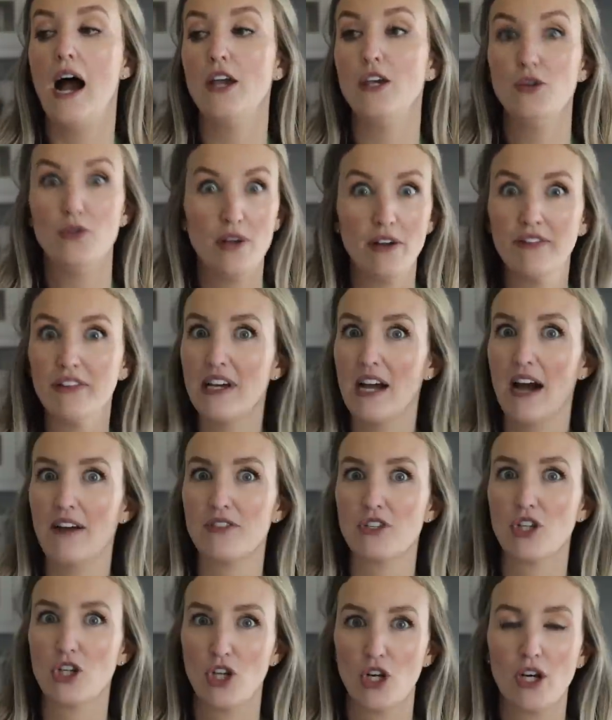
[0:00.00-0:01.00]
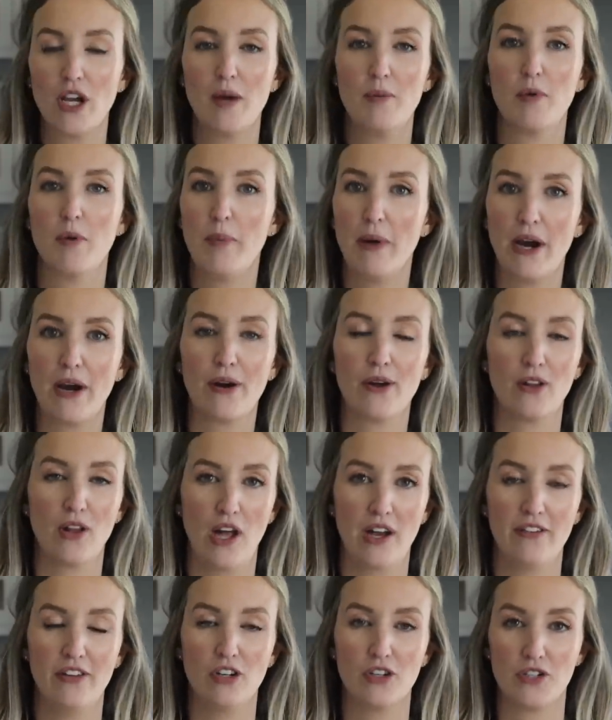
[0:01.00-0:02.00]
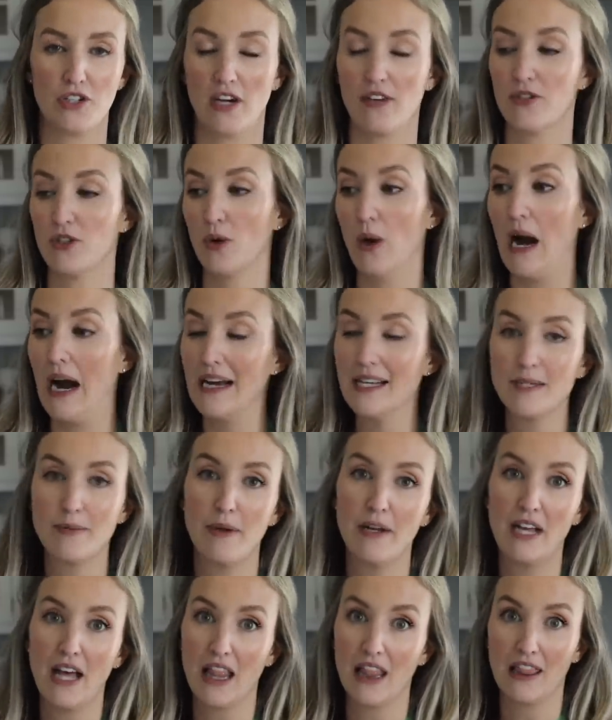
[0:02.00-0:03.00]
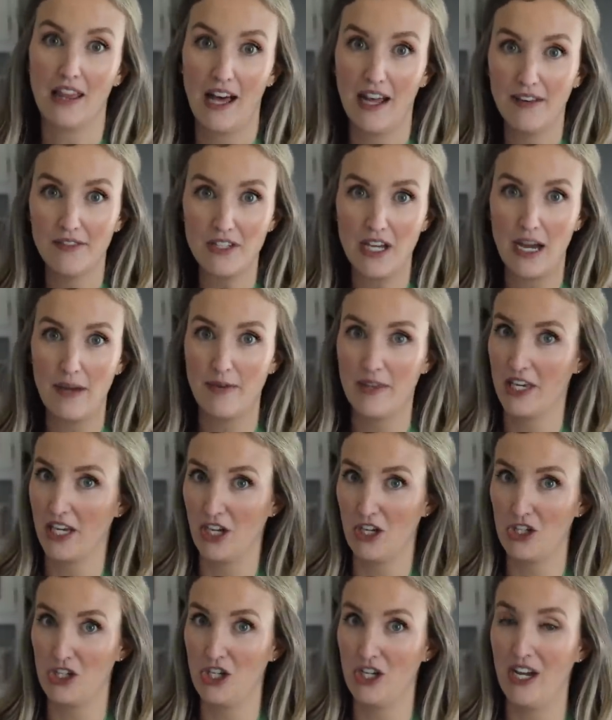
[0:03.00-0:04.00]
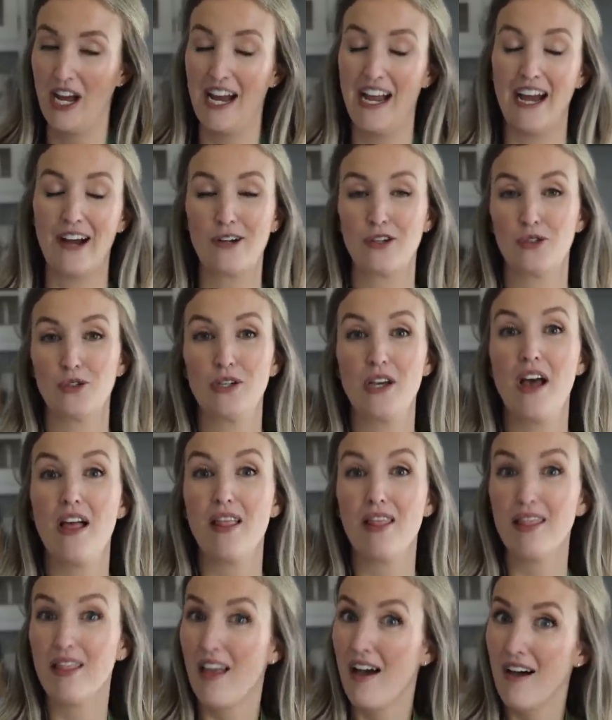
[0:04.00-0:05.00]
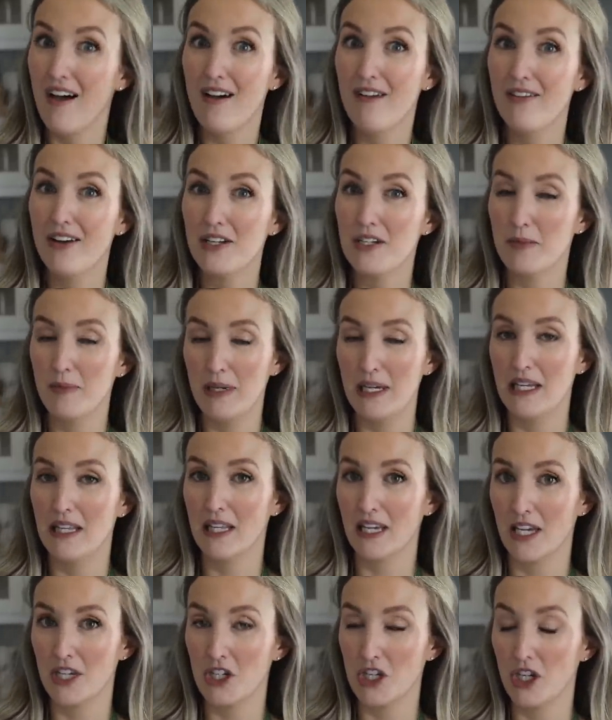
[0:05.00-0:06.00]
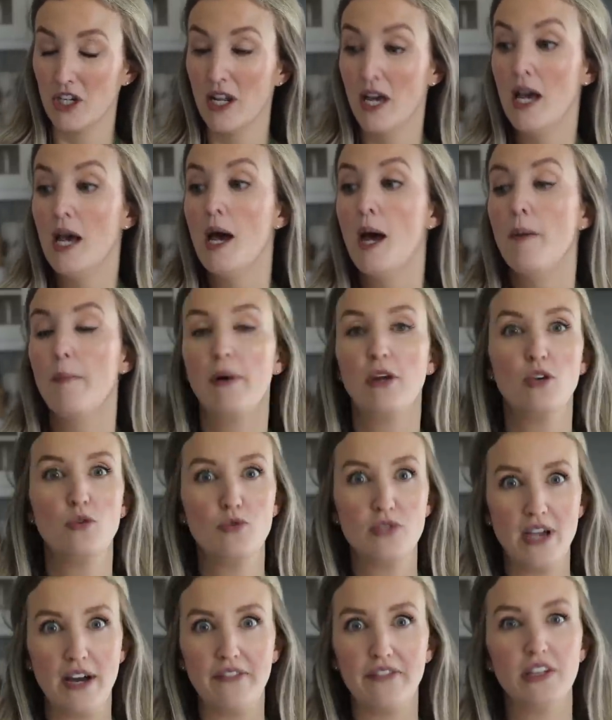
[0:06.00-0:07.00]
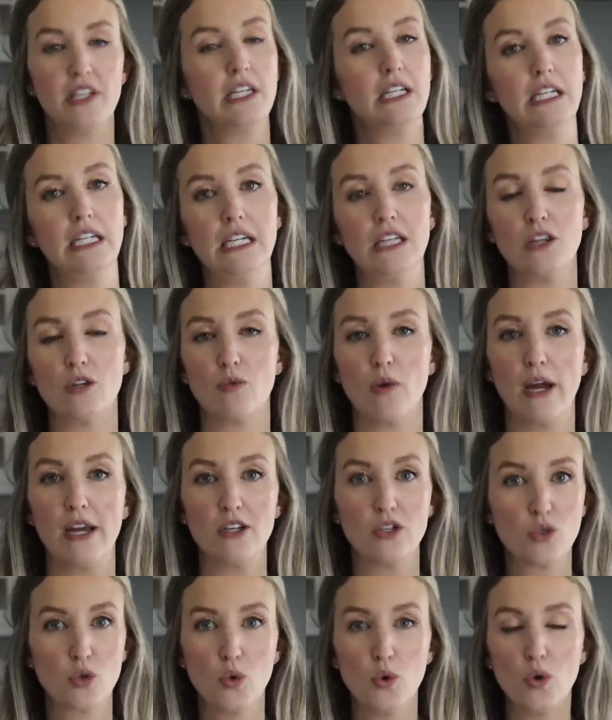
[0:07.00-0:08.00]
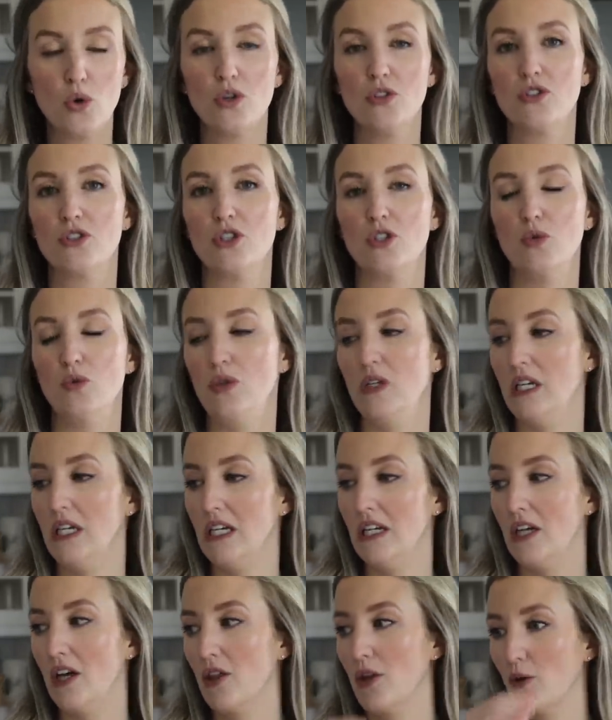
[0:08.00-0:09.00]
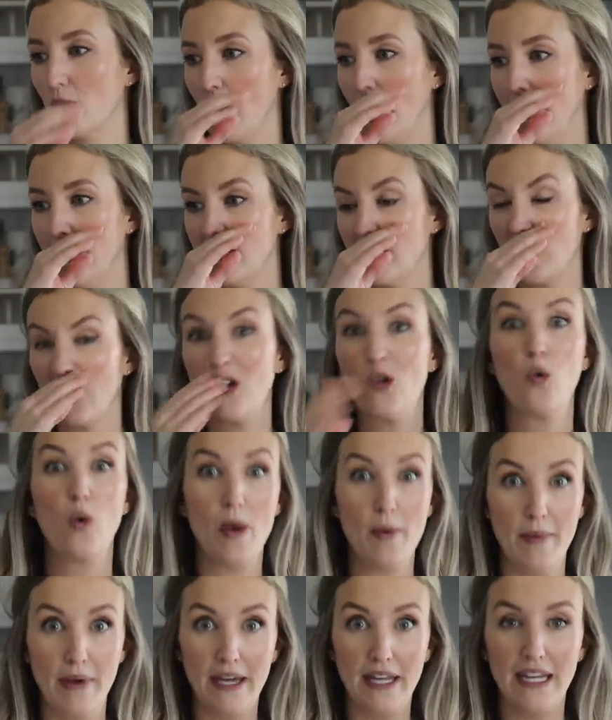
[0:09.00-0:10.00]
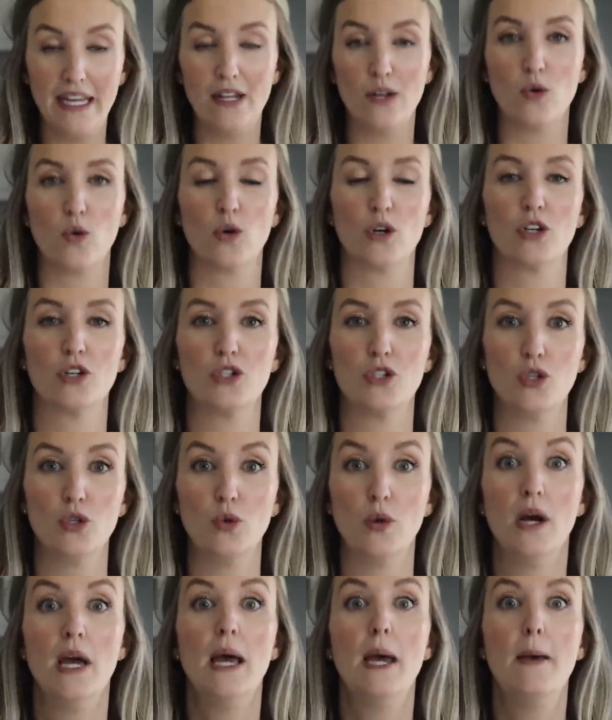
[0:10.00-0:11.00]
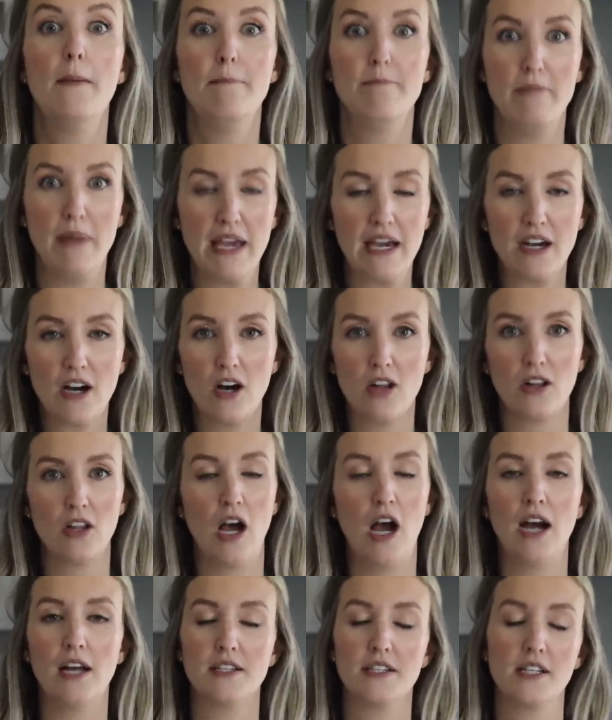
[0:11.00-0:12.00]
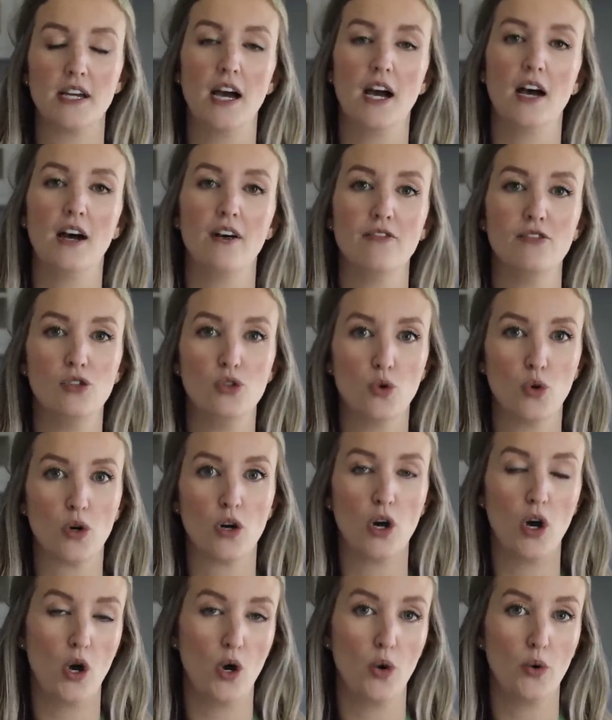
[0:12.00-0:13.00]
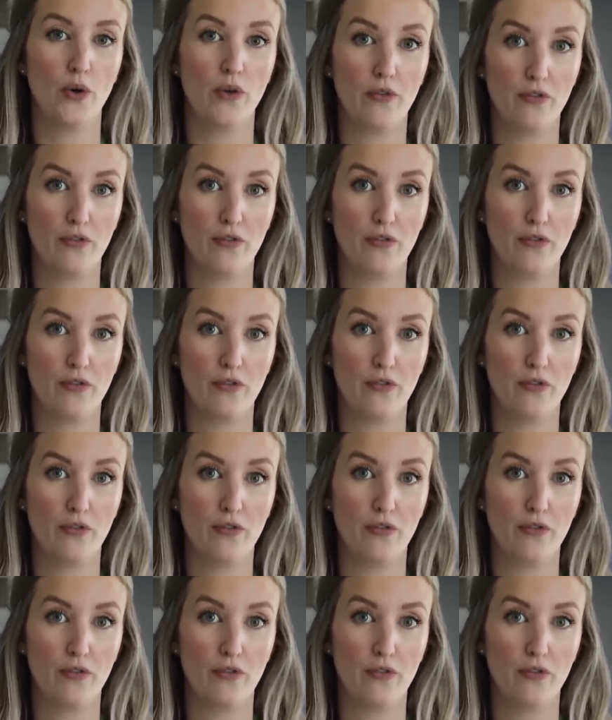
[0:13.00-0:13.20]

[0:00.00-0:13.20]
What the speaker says: you definitely have to cook and prepare a lot of it yourself. So I spend a lot of time in the kitchen. I actually love to be in the kitchen, but you definitely need the right tools. You need the right equipment in order to make a lot of your own